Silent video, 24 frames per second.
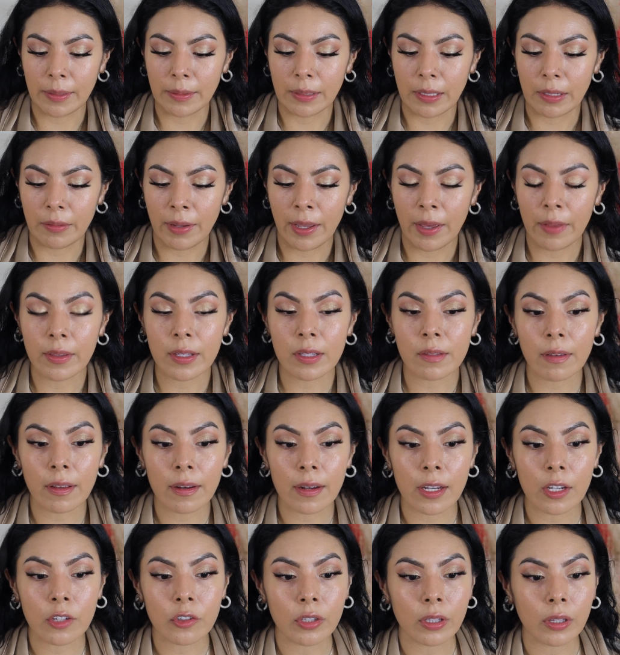I love how this
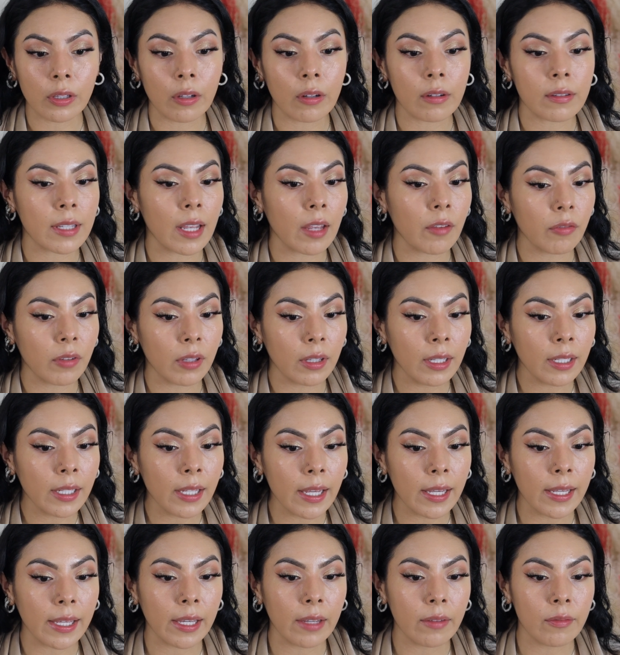foundation looks. I feel like
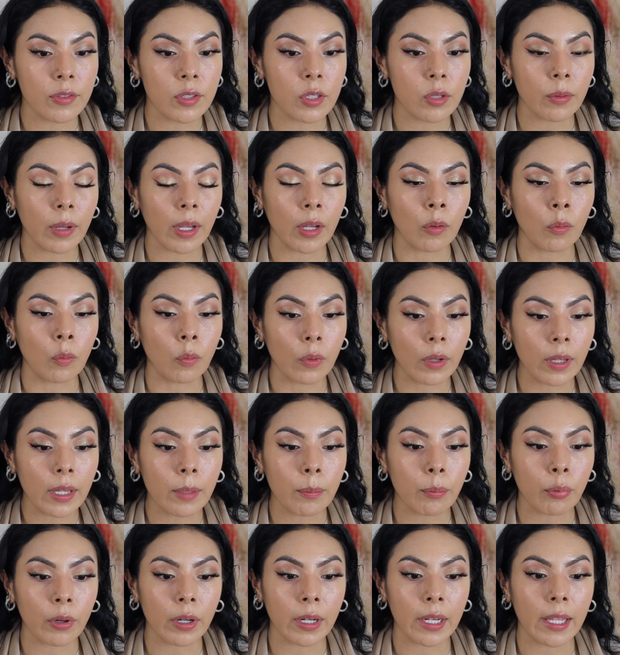it gives you a
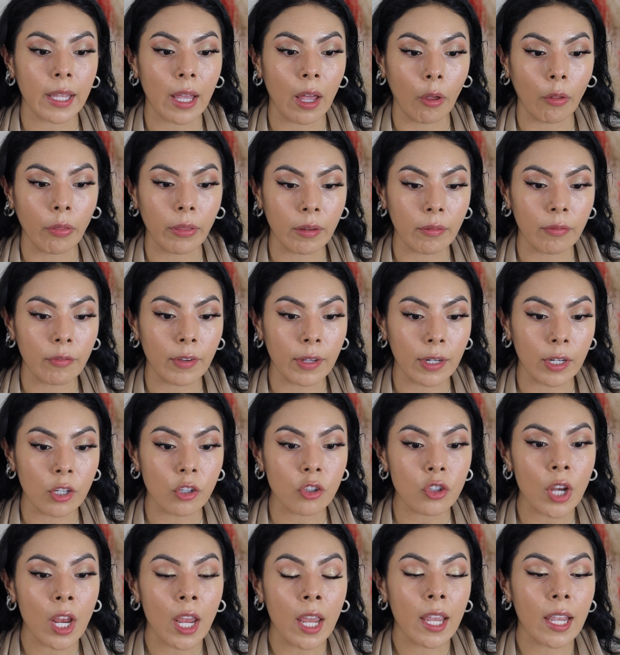really pretty healthy
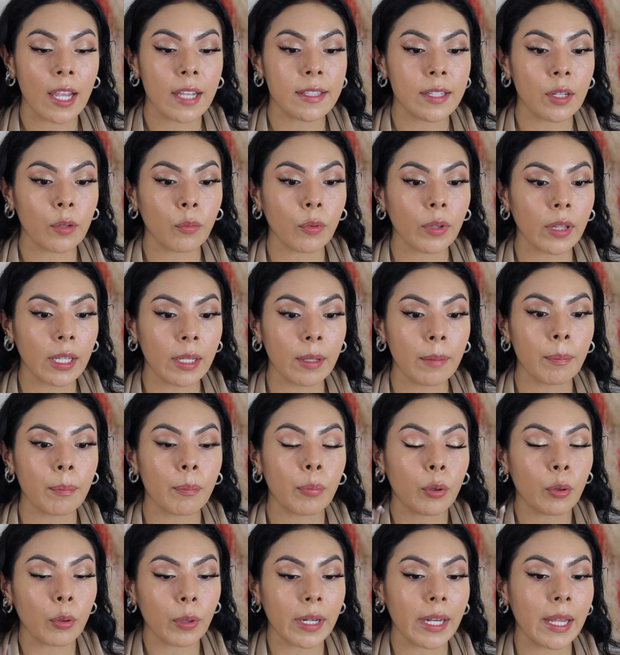finish. It's a really
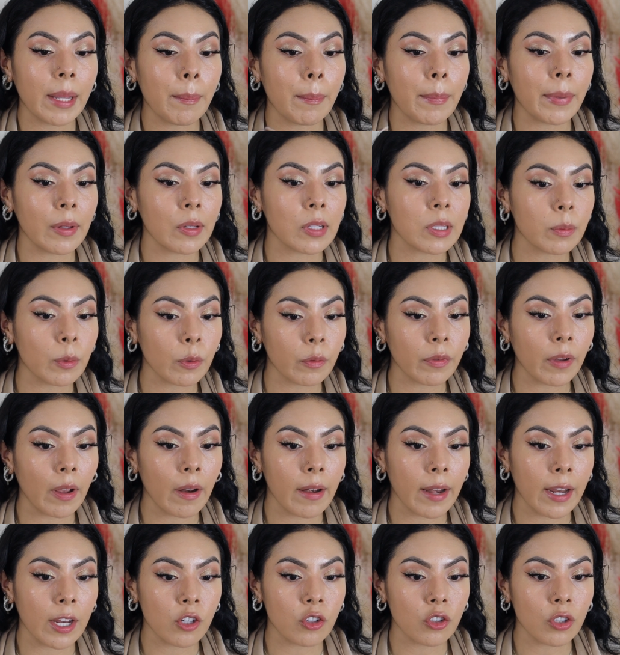pretty buildable
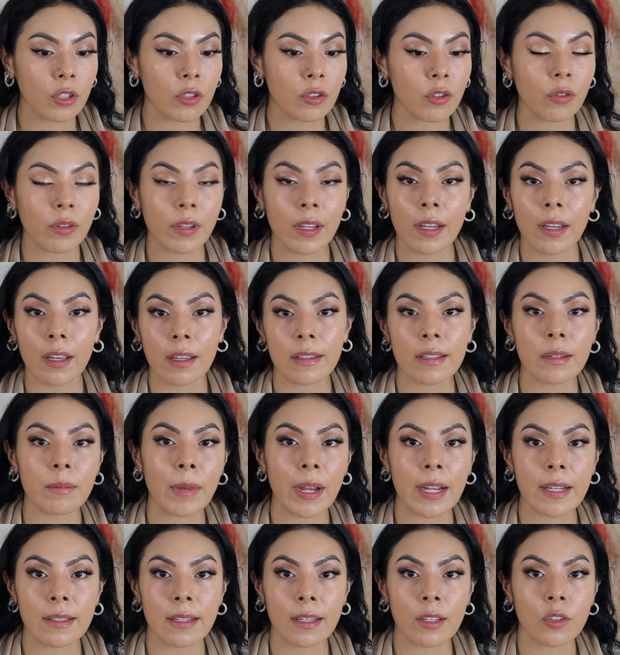foundation so you can
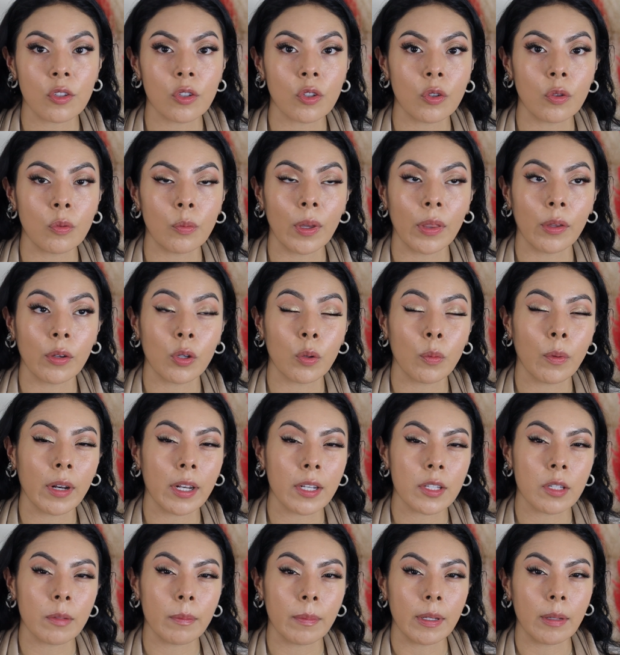customize it to whether you
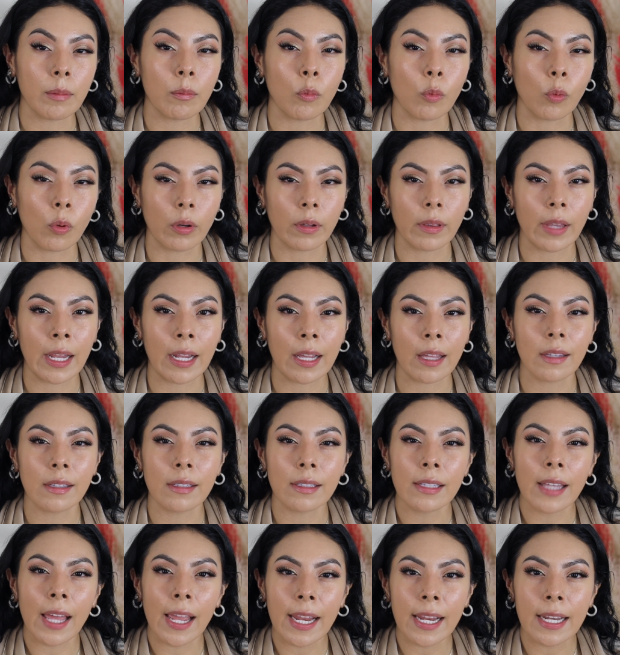want it to be more like
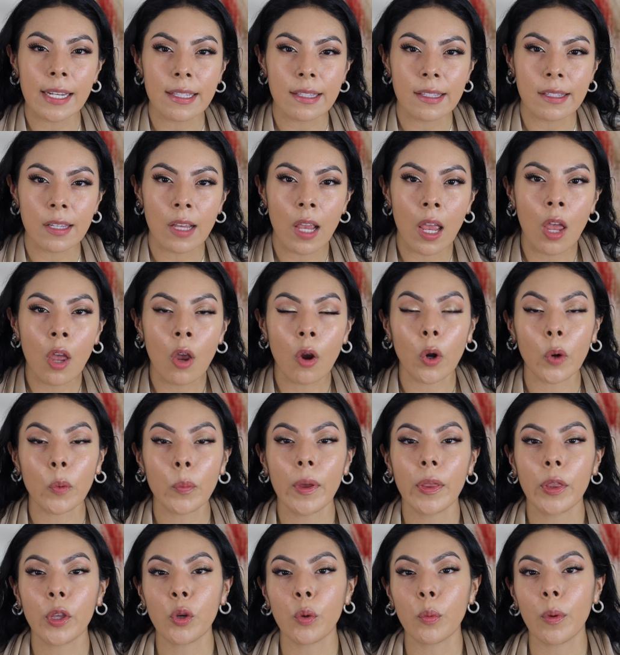light or
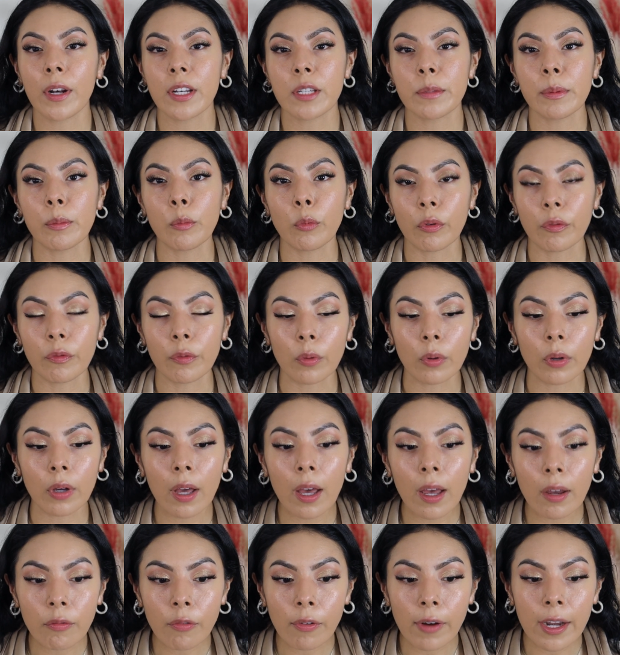whether you want it to be more full
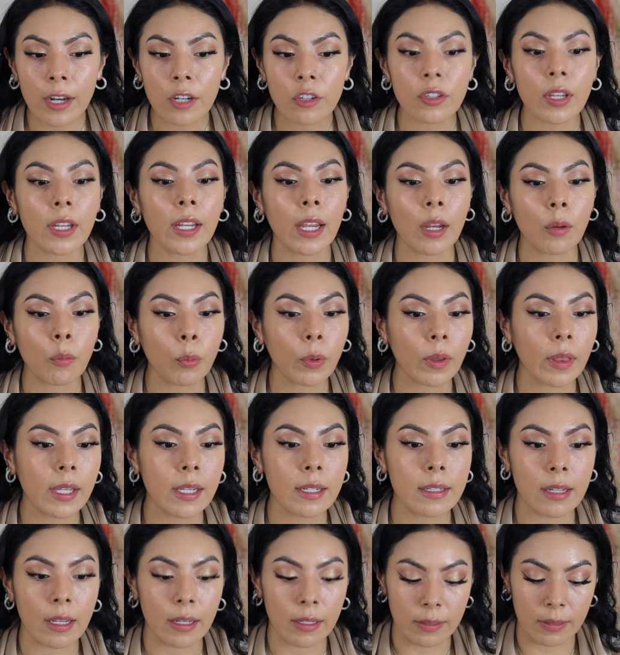coverage. Like it
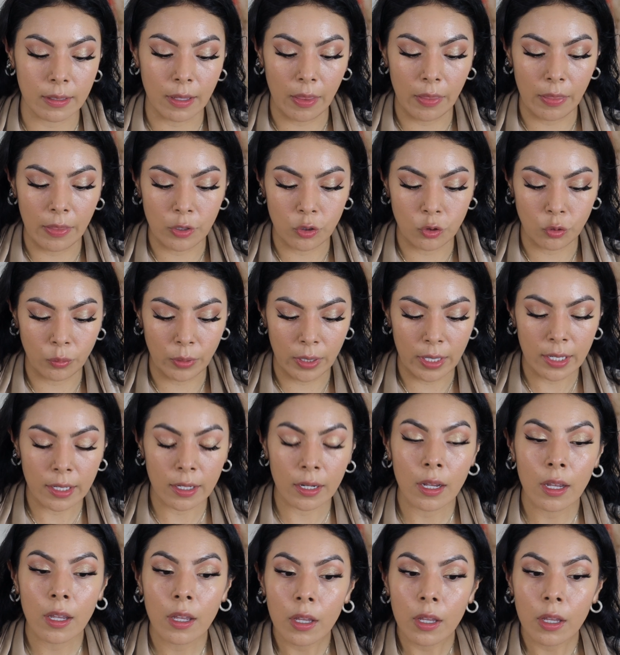really does the trick.